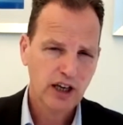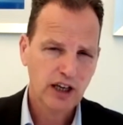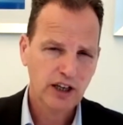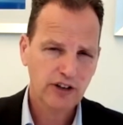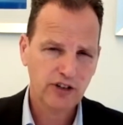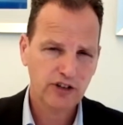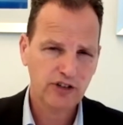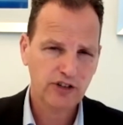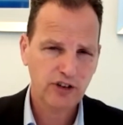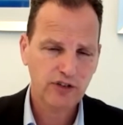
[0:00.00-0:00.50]

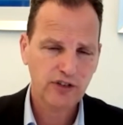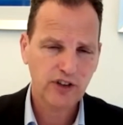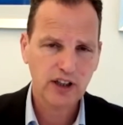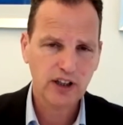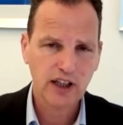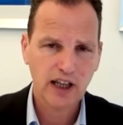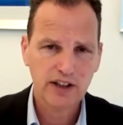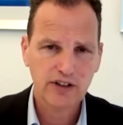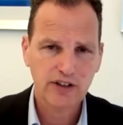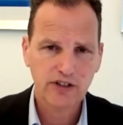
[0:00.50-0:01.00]
it's a shifting
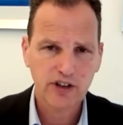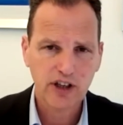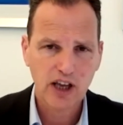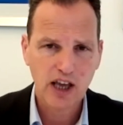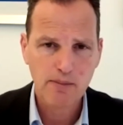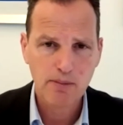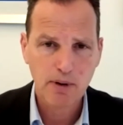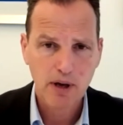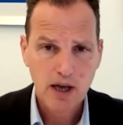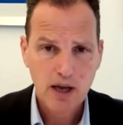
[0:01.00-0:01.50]

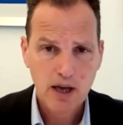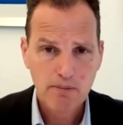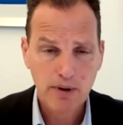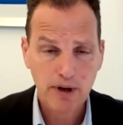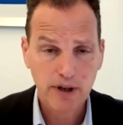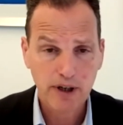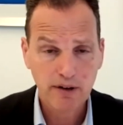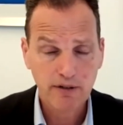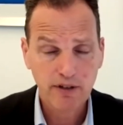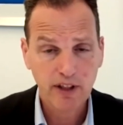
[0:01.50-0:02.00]
landscape,
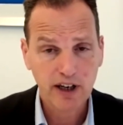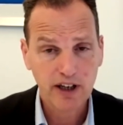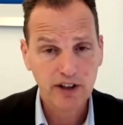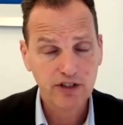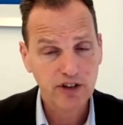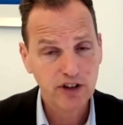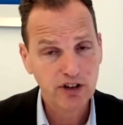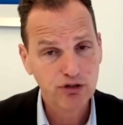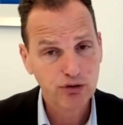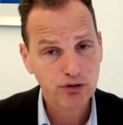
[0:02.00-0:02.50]
but
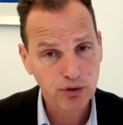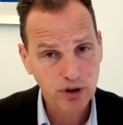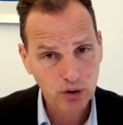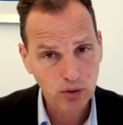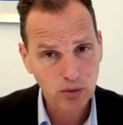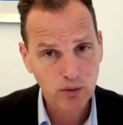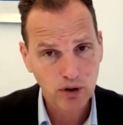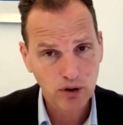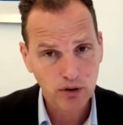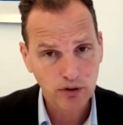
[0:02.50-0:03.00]
nevertheless, these
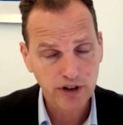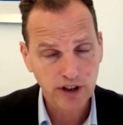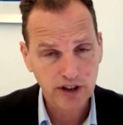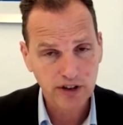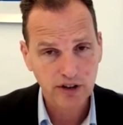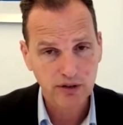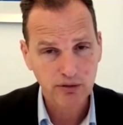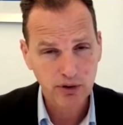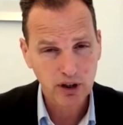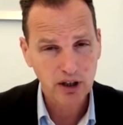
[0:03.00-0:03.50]
real world
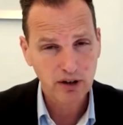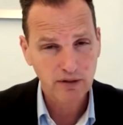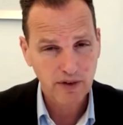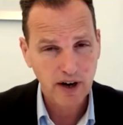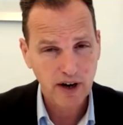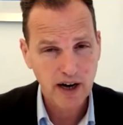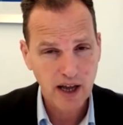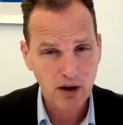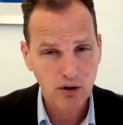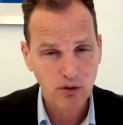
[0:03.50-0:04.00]
data really are
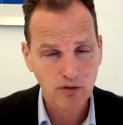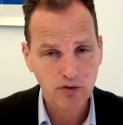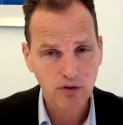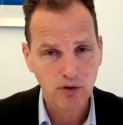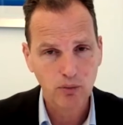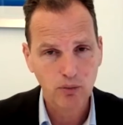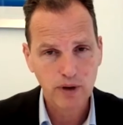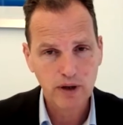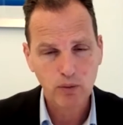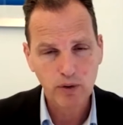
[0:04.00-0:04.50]
very
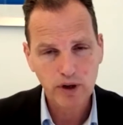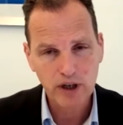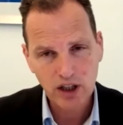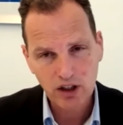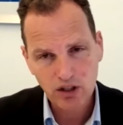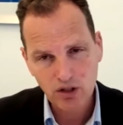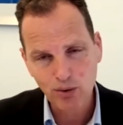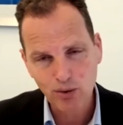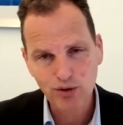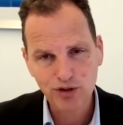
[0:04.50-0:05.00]
helpful. We
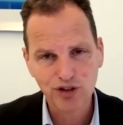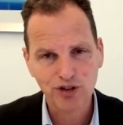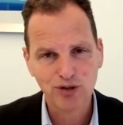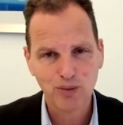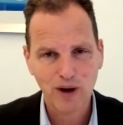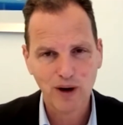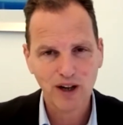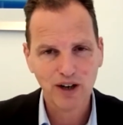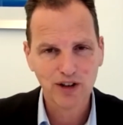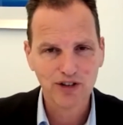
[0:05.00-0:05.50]
need those as
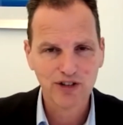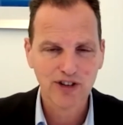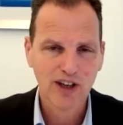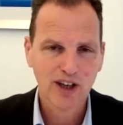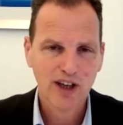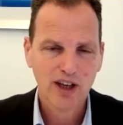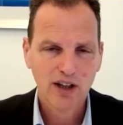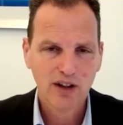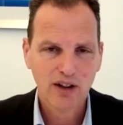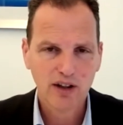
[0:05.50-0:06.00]
well as
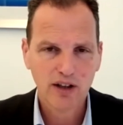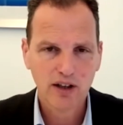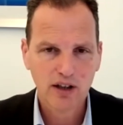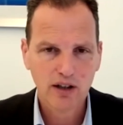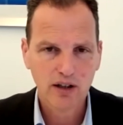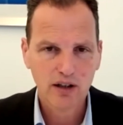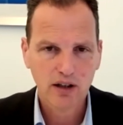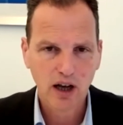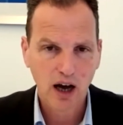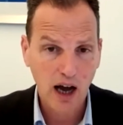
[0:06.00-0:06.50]

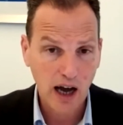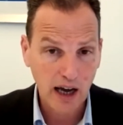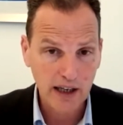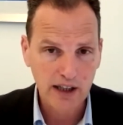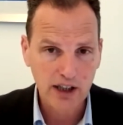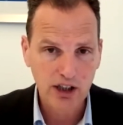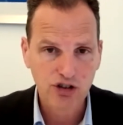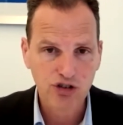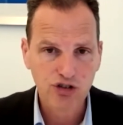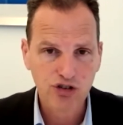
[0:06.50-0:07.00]
the
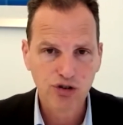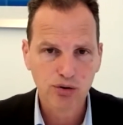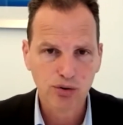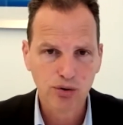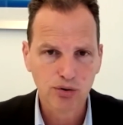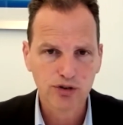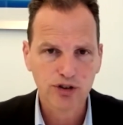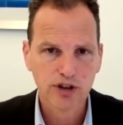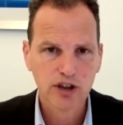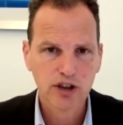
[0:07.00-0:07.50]
highly
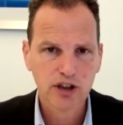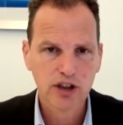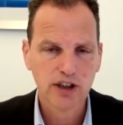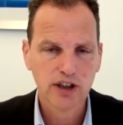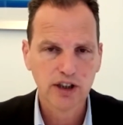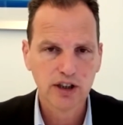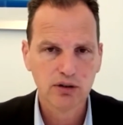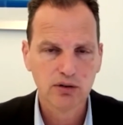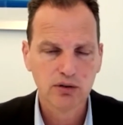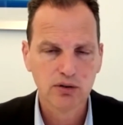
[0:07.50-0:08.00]
controlled
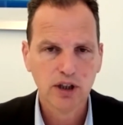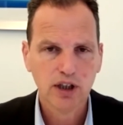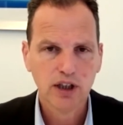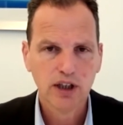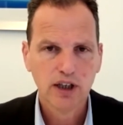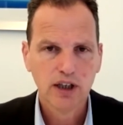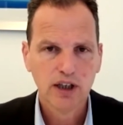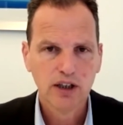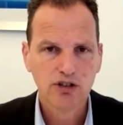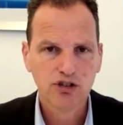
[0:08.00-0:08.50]
clinical
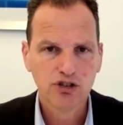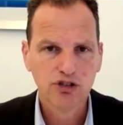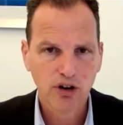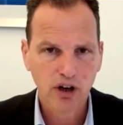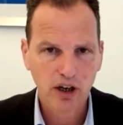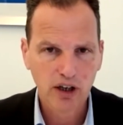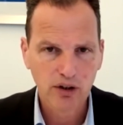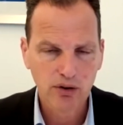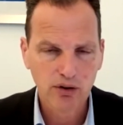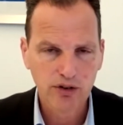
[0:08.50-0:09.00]

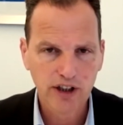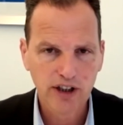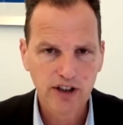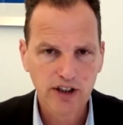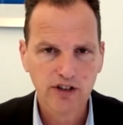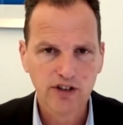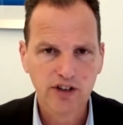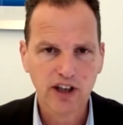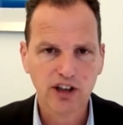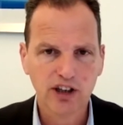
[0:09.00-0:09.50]
trial
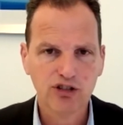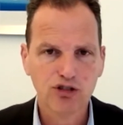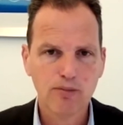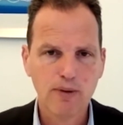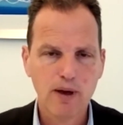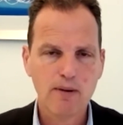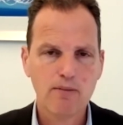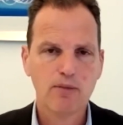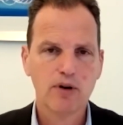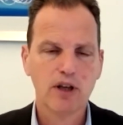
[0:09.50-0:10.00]
data sets,
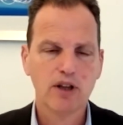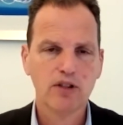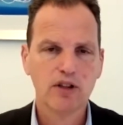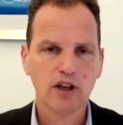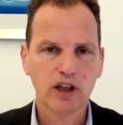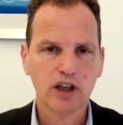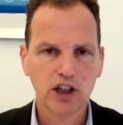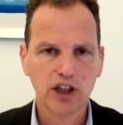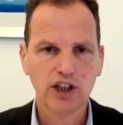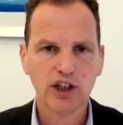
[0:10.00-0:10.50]
remembering
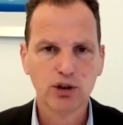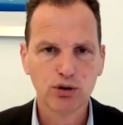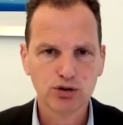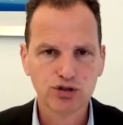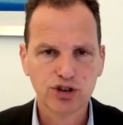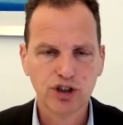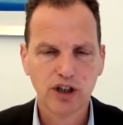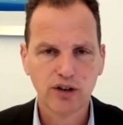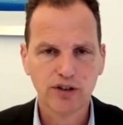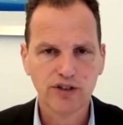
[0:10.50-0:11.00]
that clinical
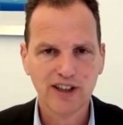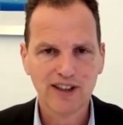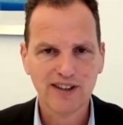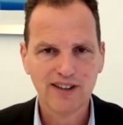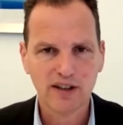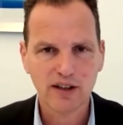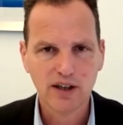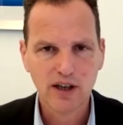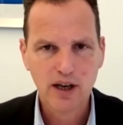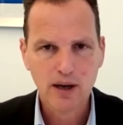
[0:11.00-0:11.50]
trial
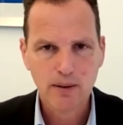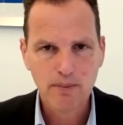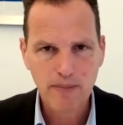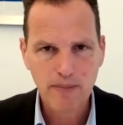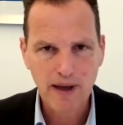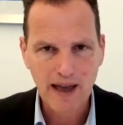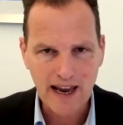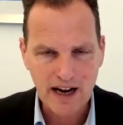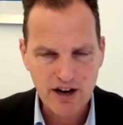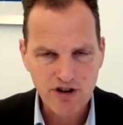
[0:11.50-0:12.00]
data
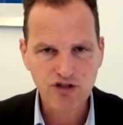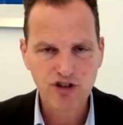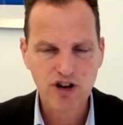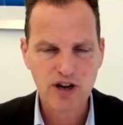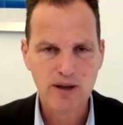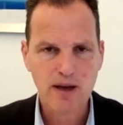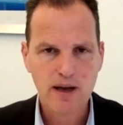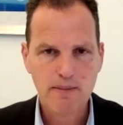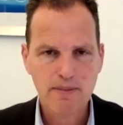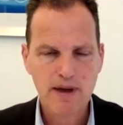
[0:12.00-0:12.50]

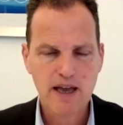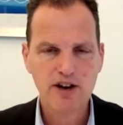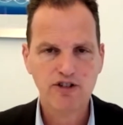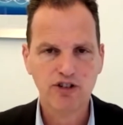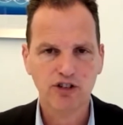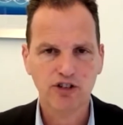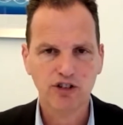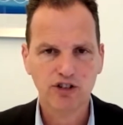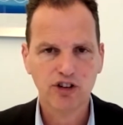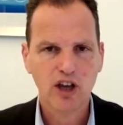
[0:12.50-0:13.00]
entry
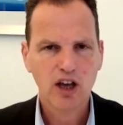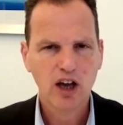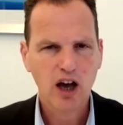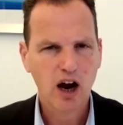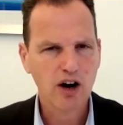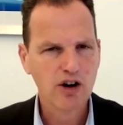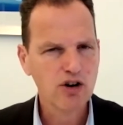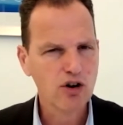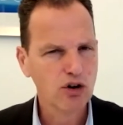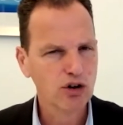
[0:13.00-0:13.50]
patients
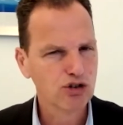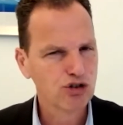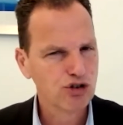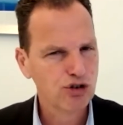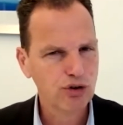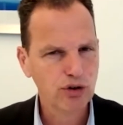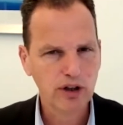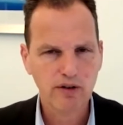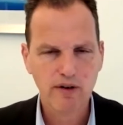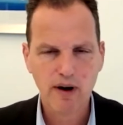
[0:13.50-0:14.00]
are not
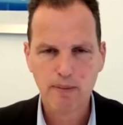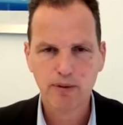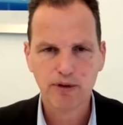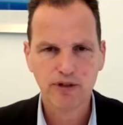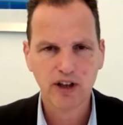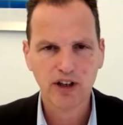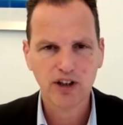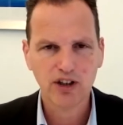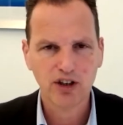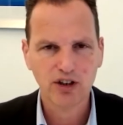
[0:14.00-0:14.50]
truly
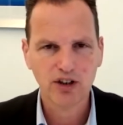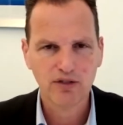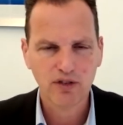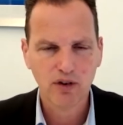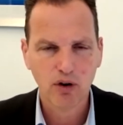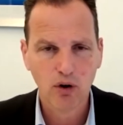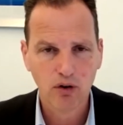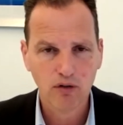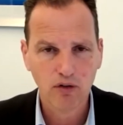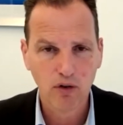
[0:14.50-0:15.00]
representative
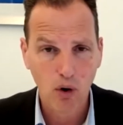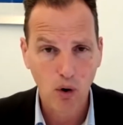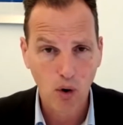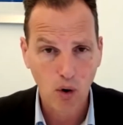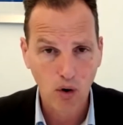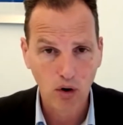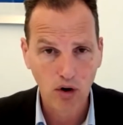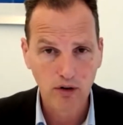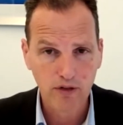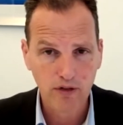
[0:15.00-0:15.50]
of
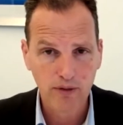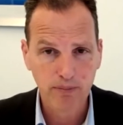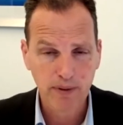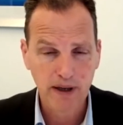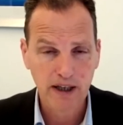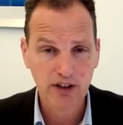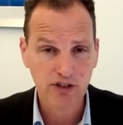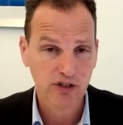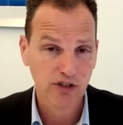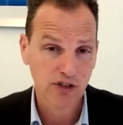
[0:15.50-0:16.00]
all of the
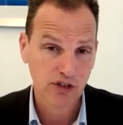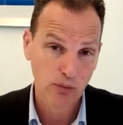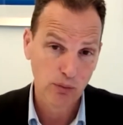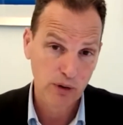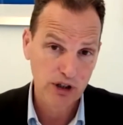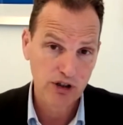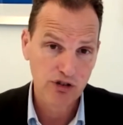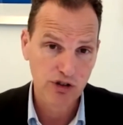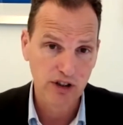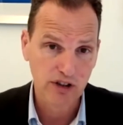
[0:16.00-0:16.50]
patients that
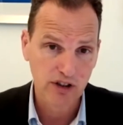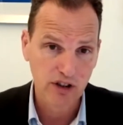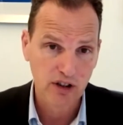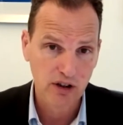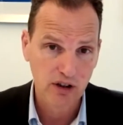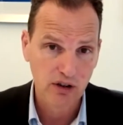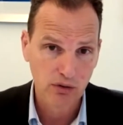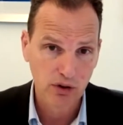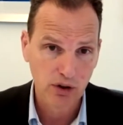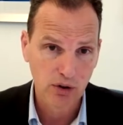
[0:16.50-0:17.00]
we treat
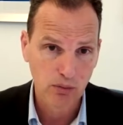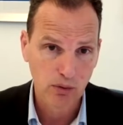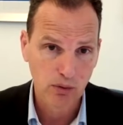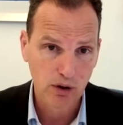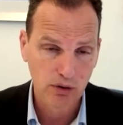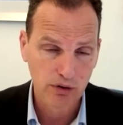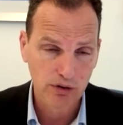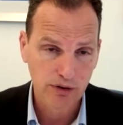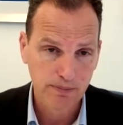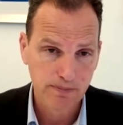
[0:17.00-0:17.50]
in the real
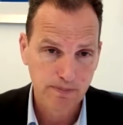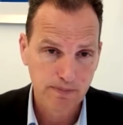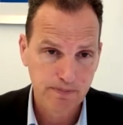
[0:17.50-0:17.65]
world.